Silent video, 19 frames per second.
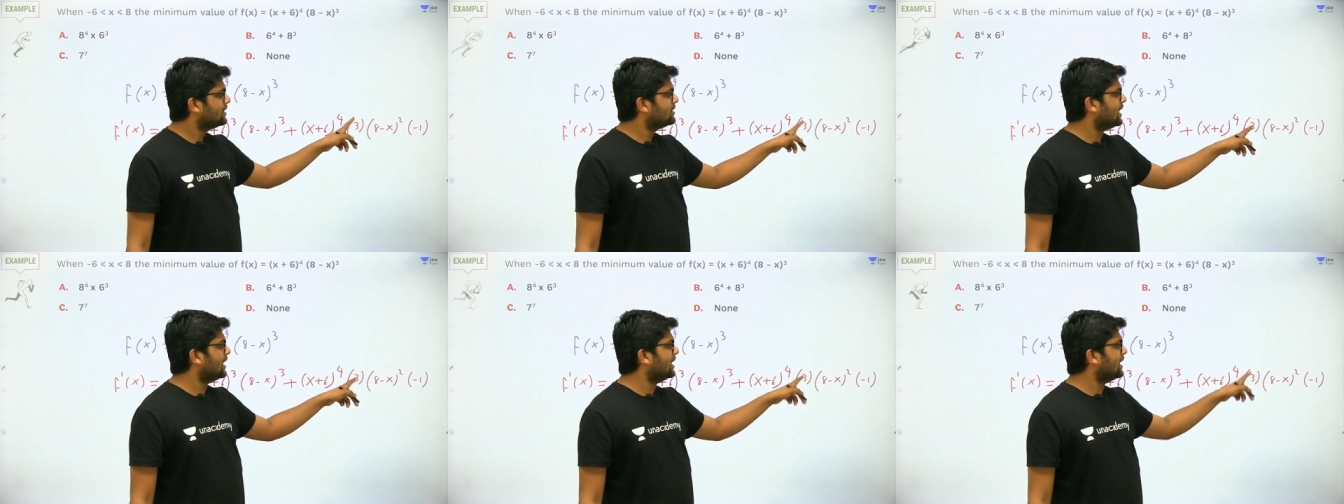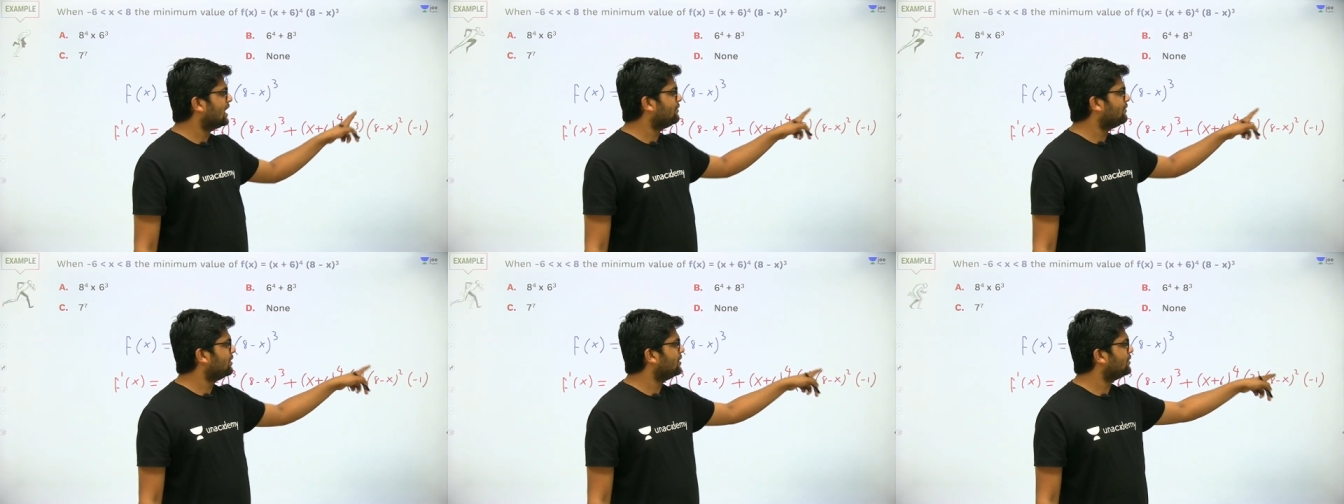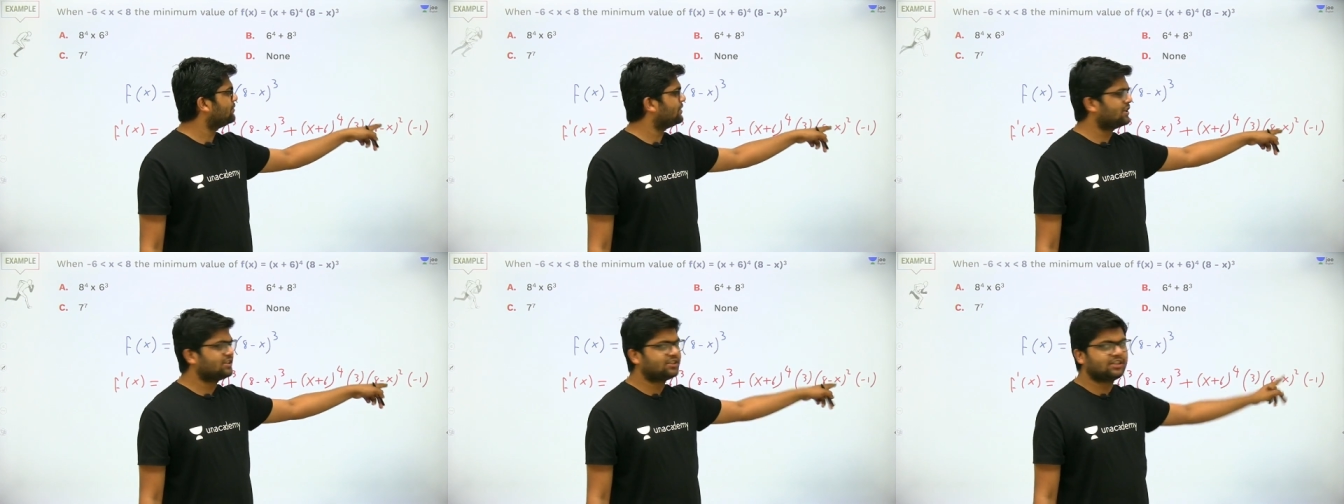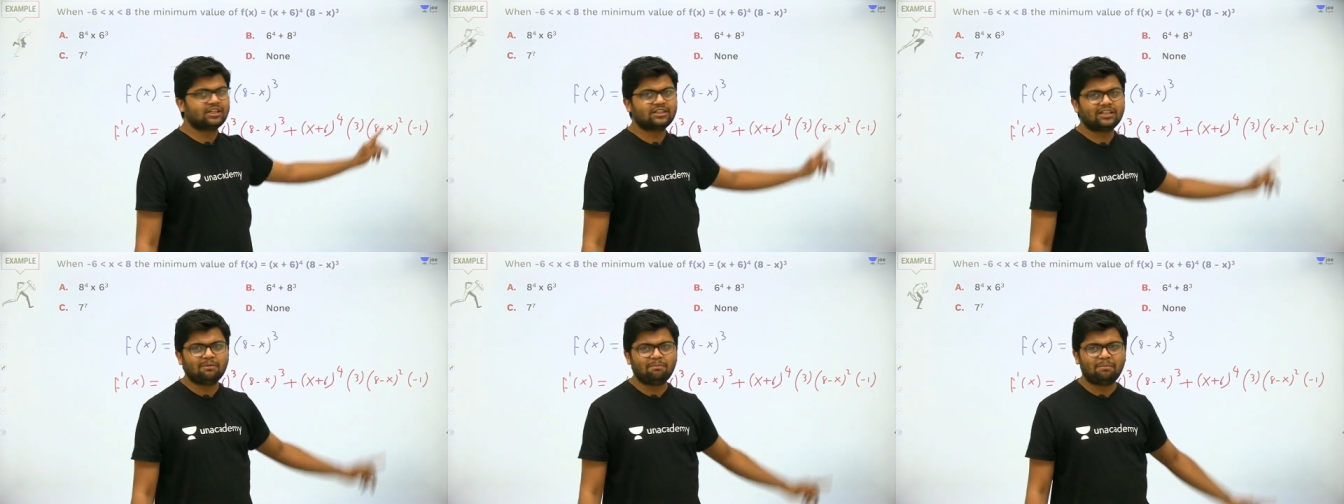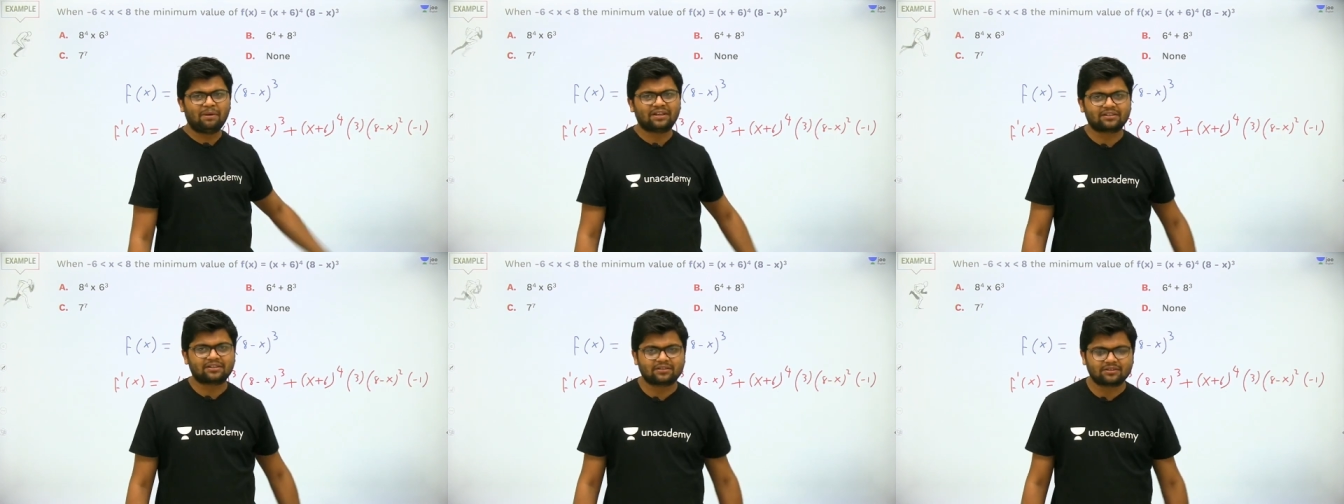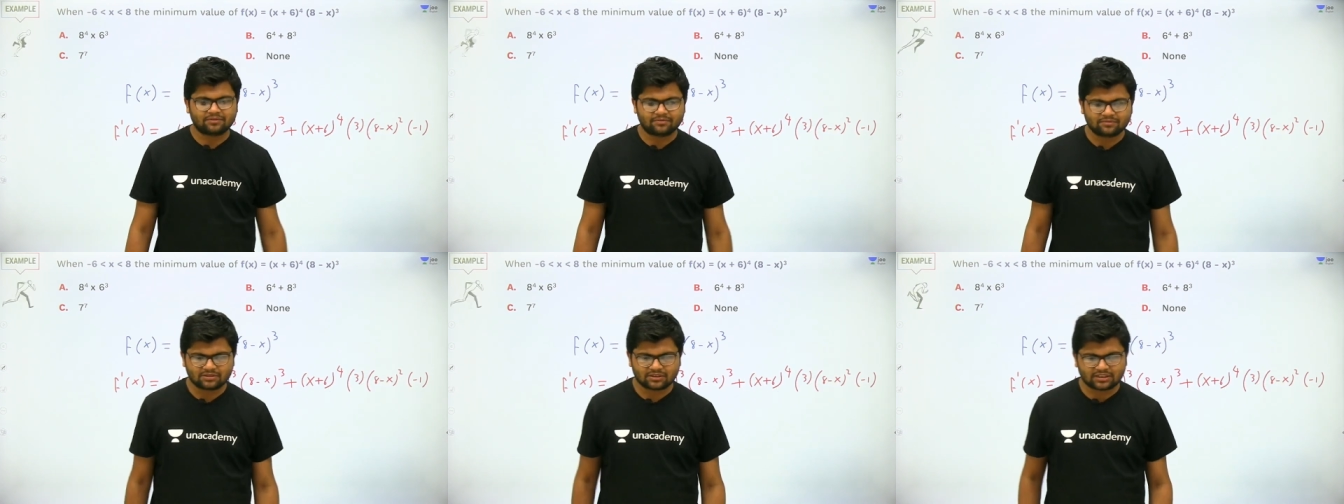then I will differentiate the
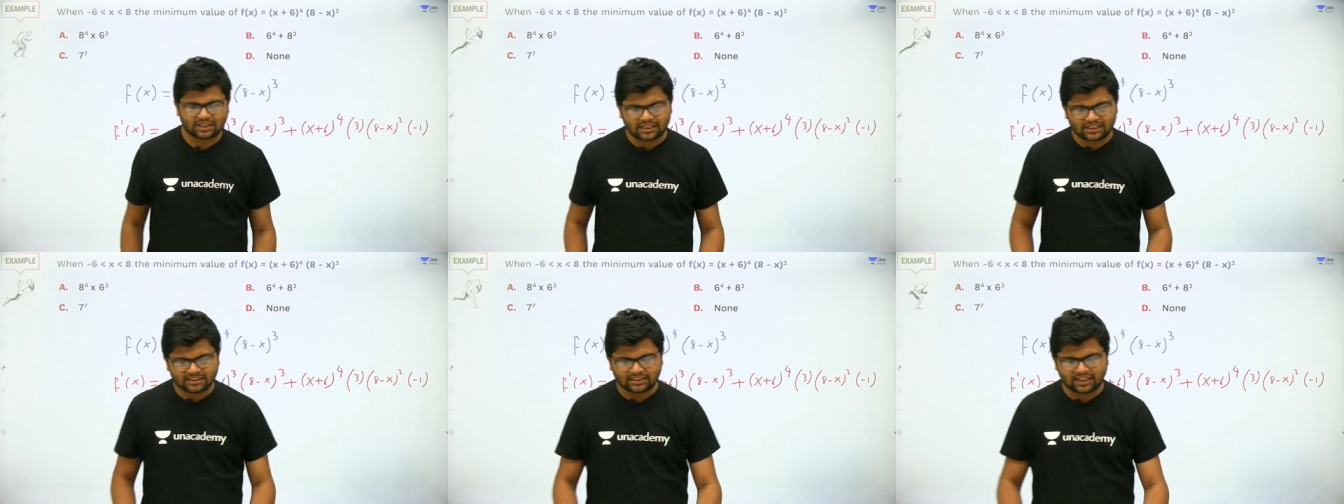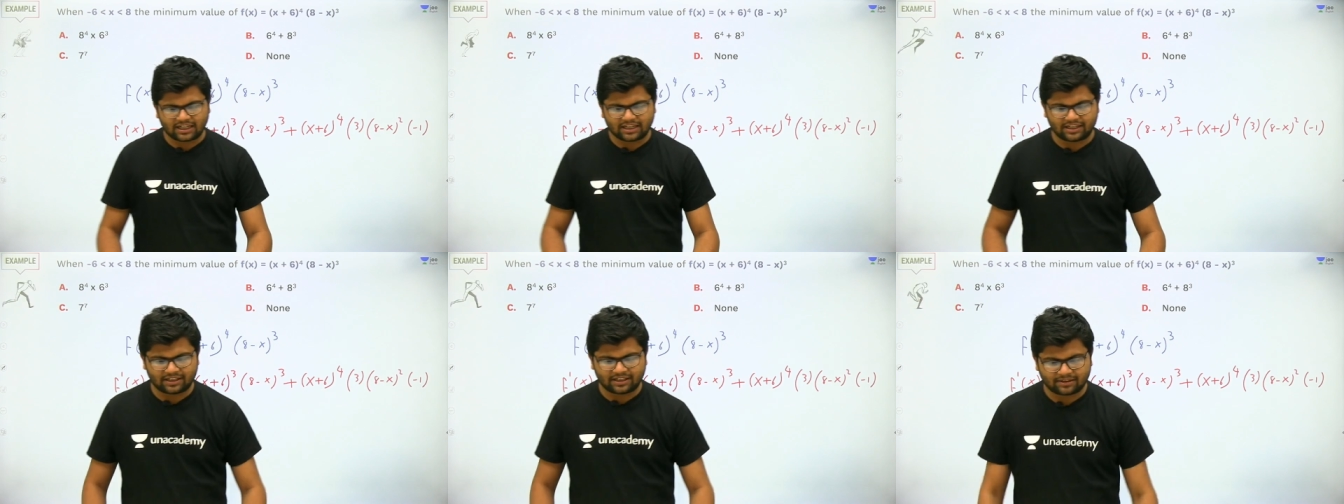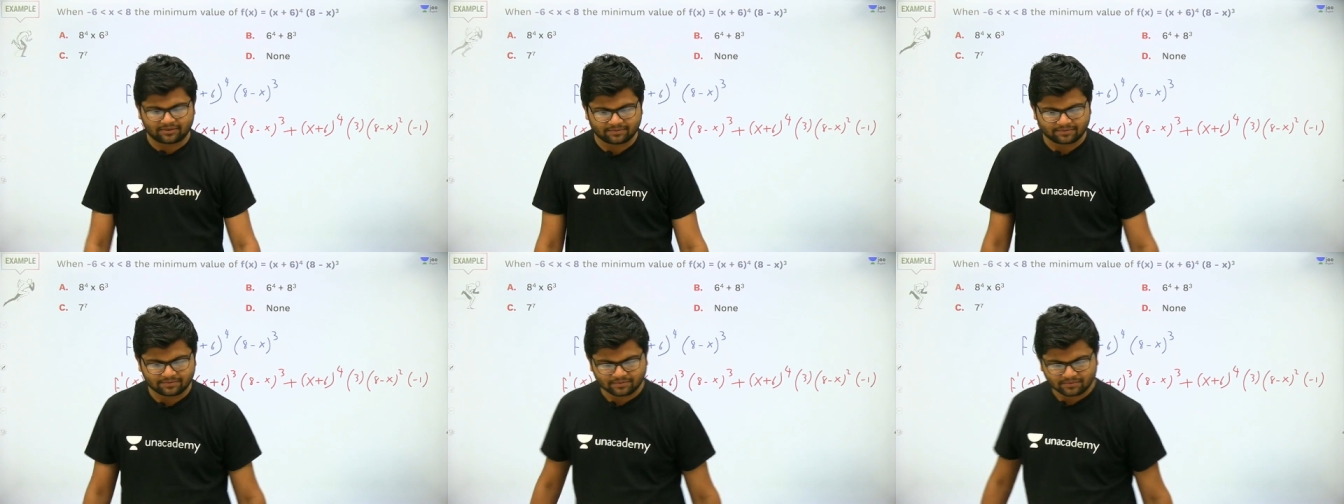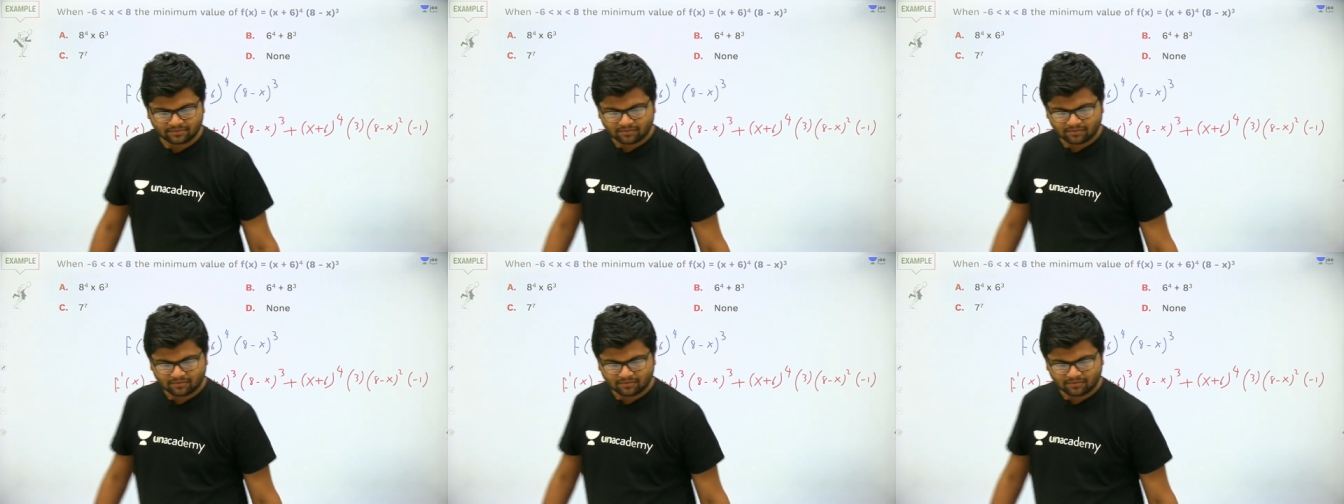base. That is the idea.